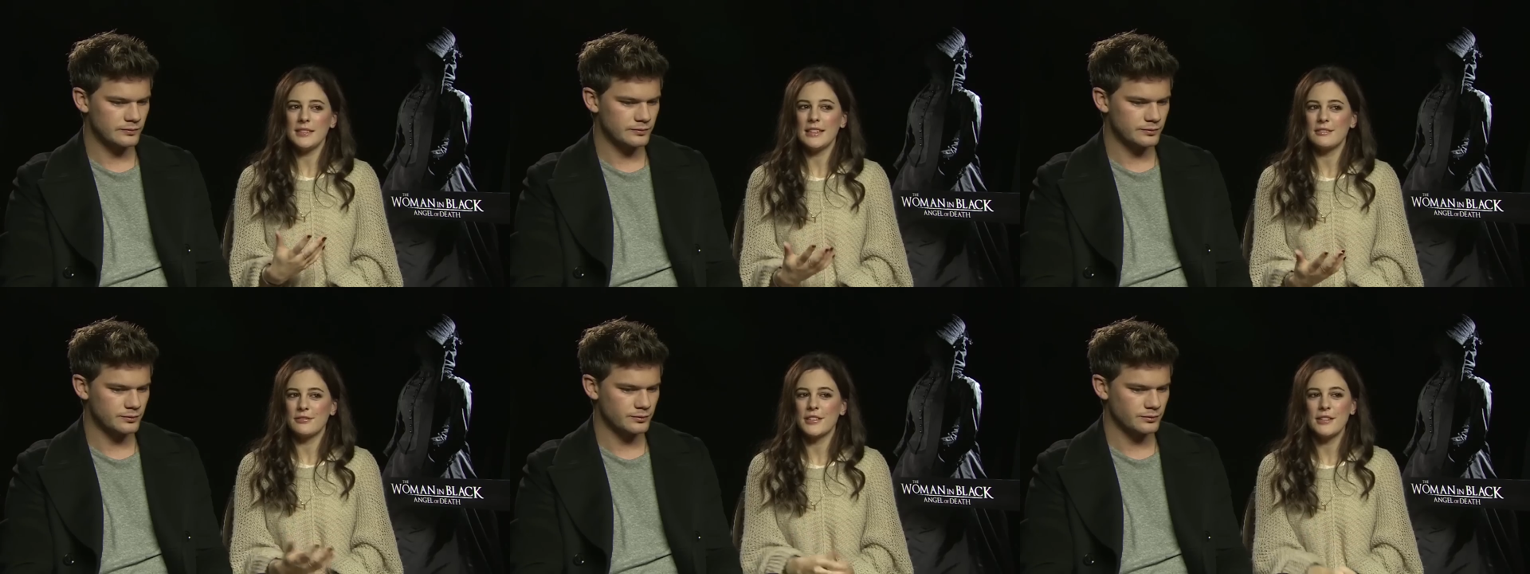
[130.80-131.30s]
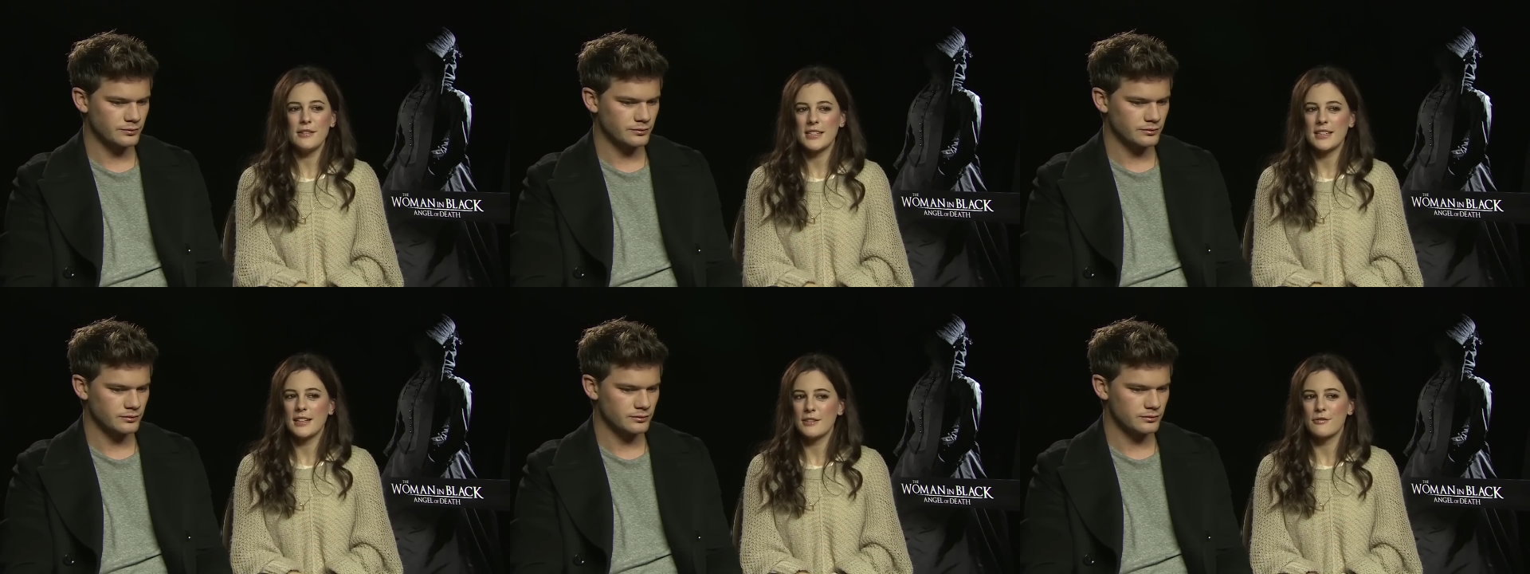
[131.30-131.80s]
Speaker 1: of that fear is
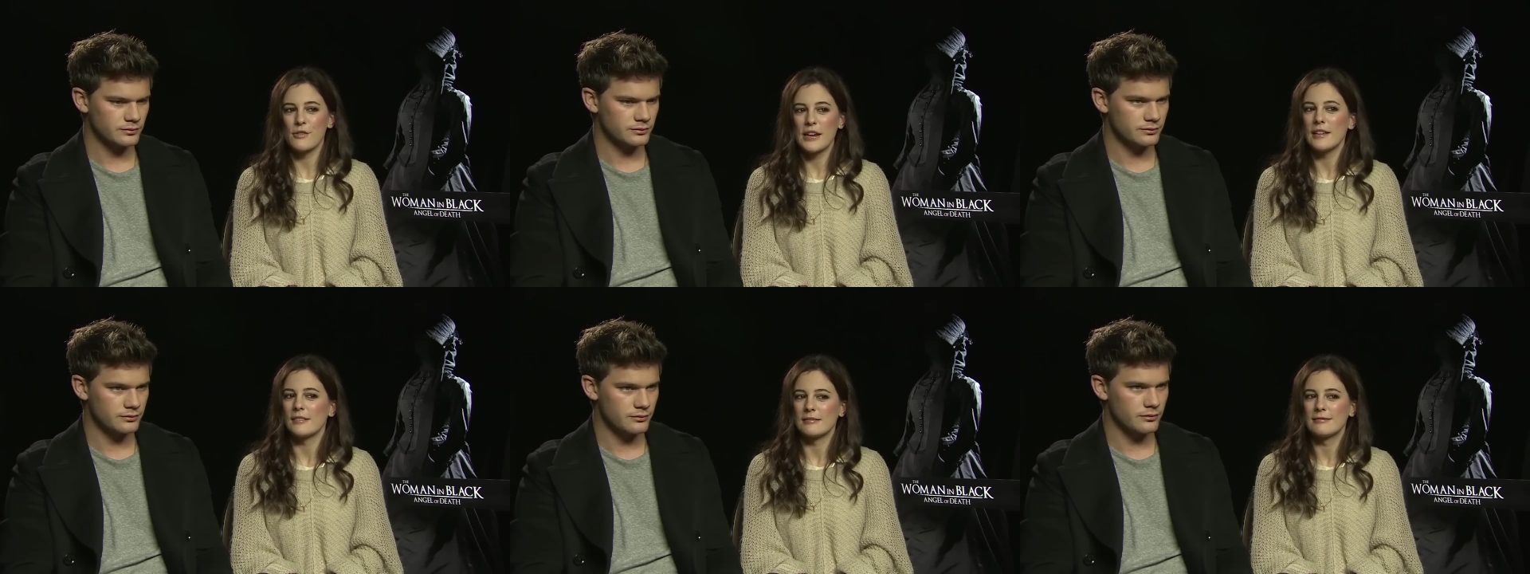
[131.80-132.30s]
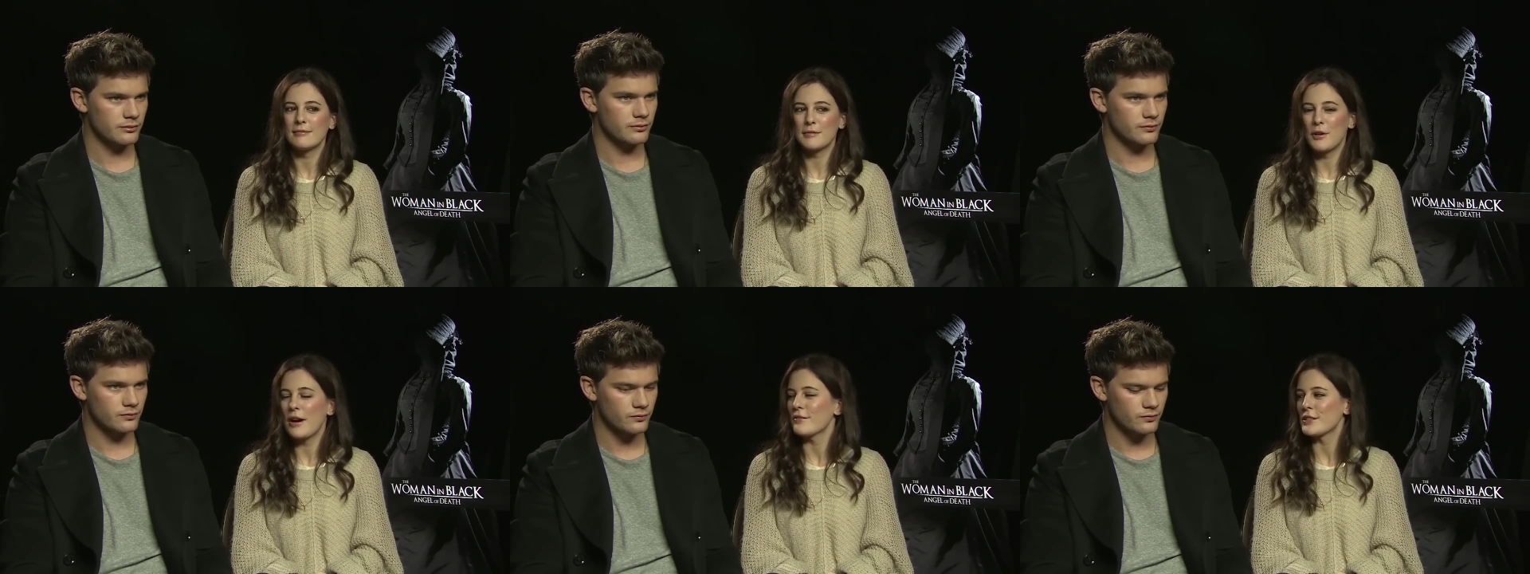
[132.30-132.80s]
kind of real. I'm
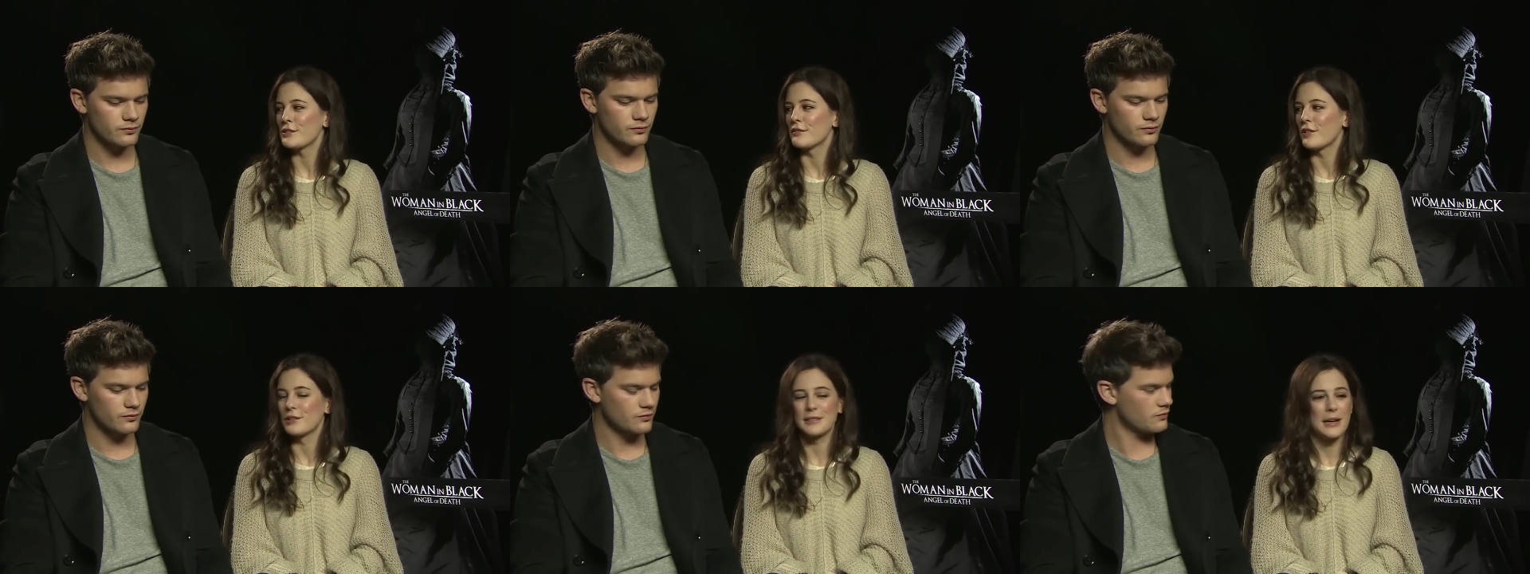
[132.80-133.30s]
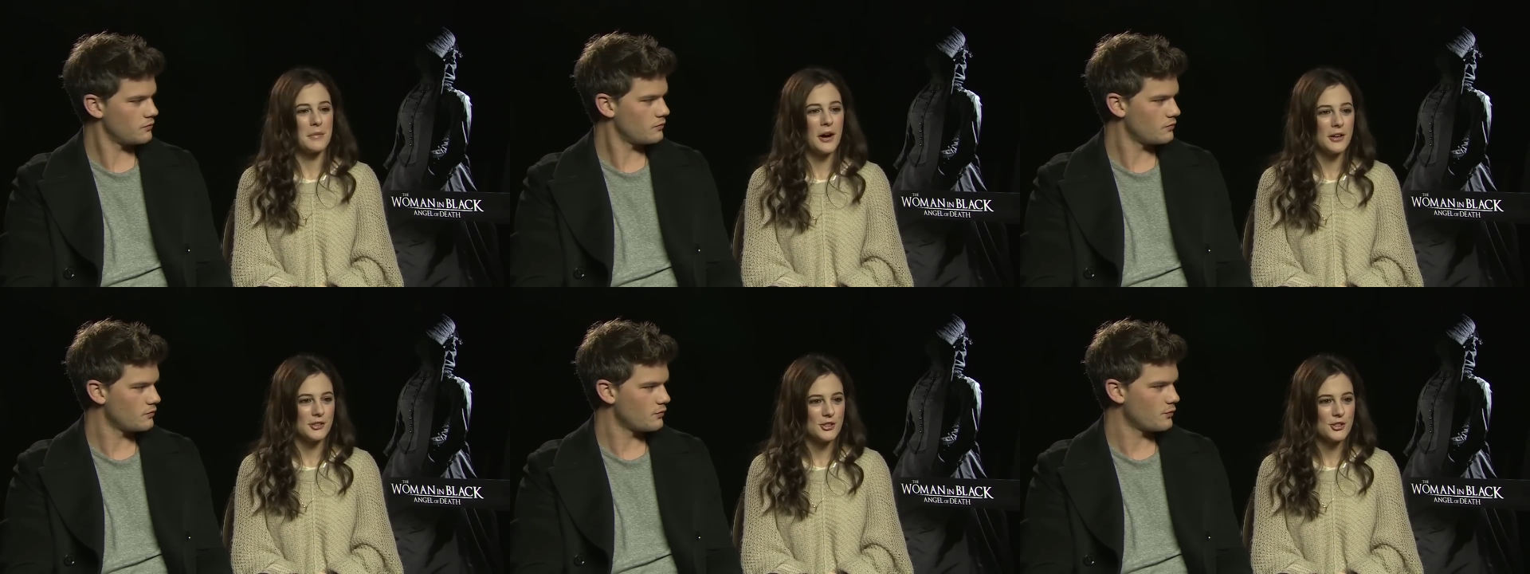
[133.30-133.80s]
not having to evoke that
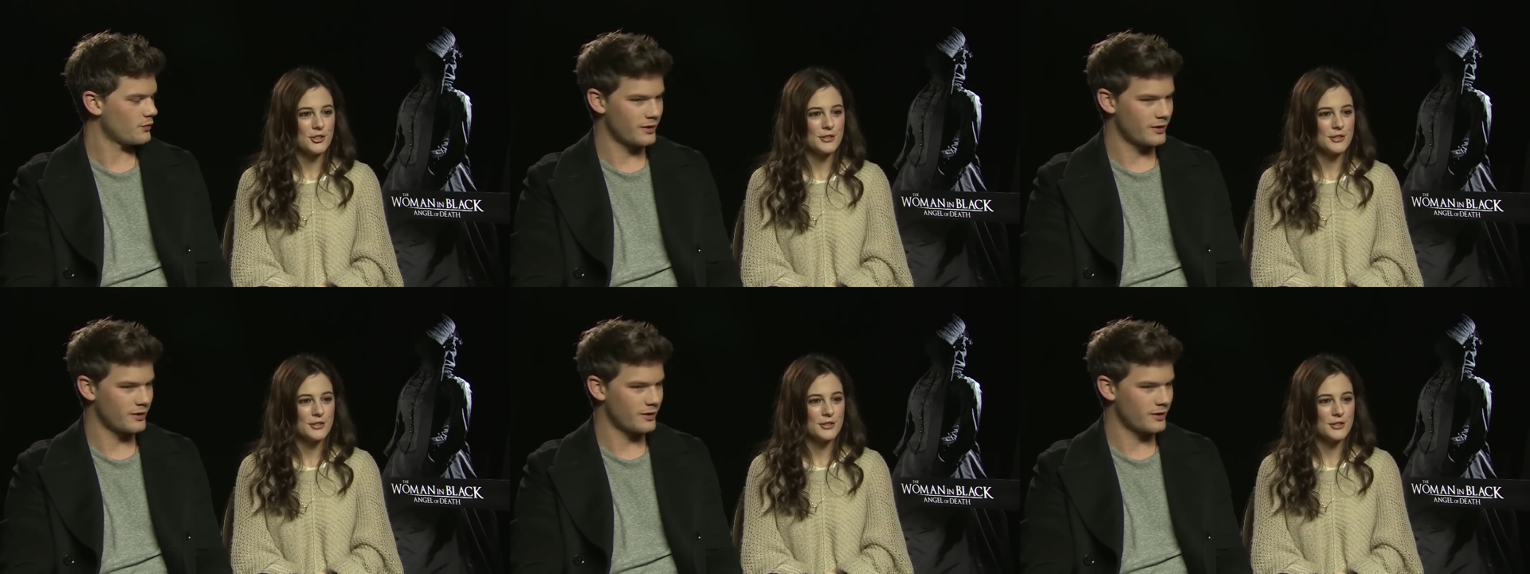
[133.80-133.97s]
much.